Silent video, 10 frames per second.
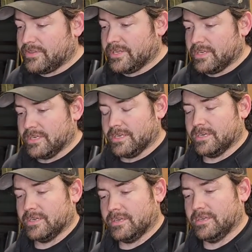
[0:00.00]
The
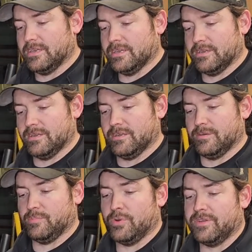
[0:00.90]

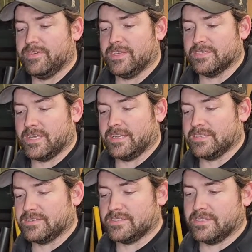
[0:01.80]
point of it is not
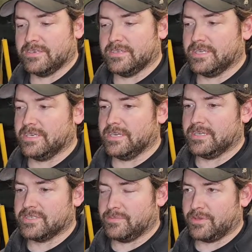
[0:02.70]
necessarily
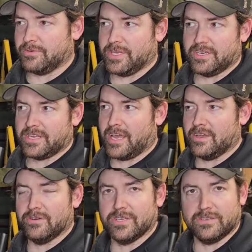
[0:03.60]
something related to
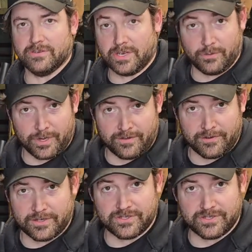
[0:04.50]
coyote tuning, whatever.